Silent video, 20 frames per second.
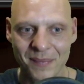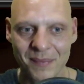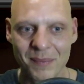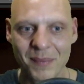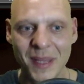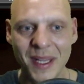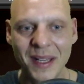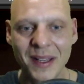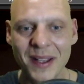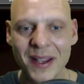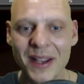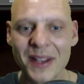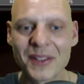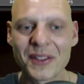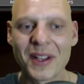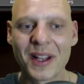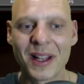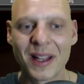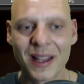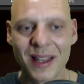Because
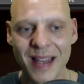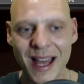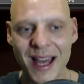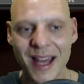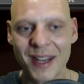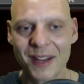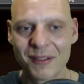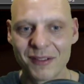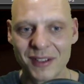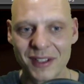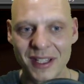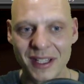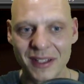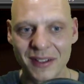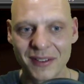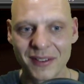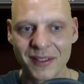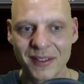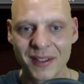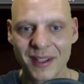a lot of
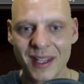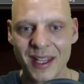this